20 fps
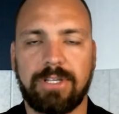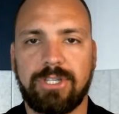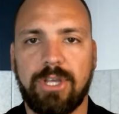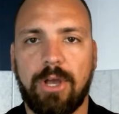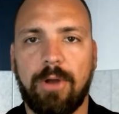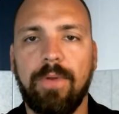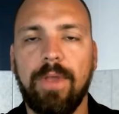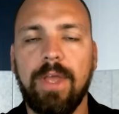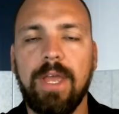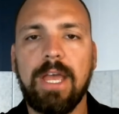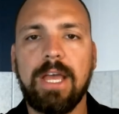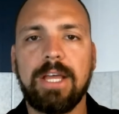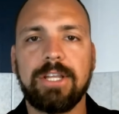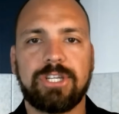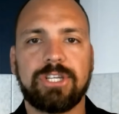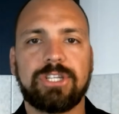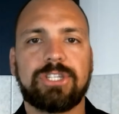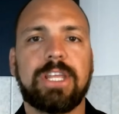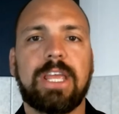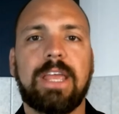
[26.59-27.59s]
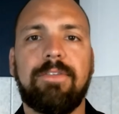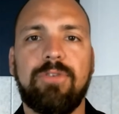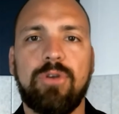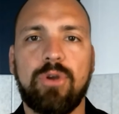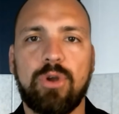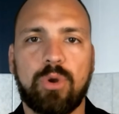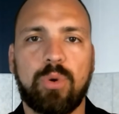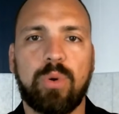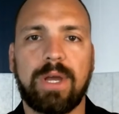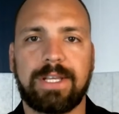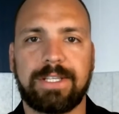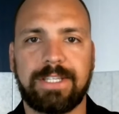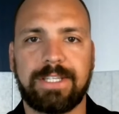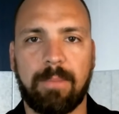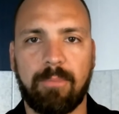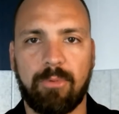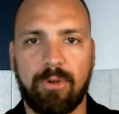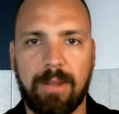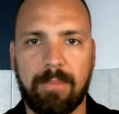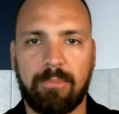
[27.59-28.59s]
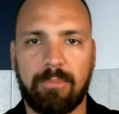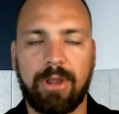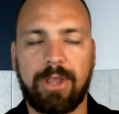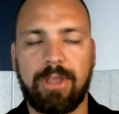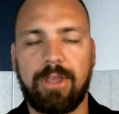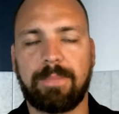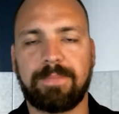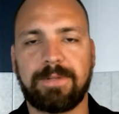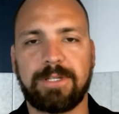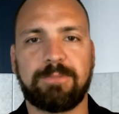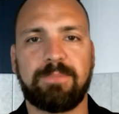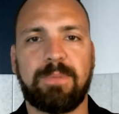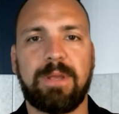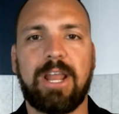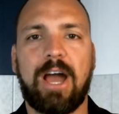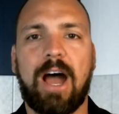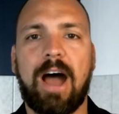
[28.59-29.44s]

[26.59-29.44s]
So just to give you a quick summary and bring you up to speed,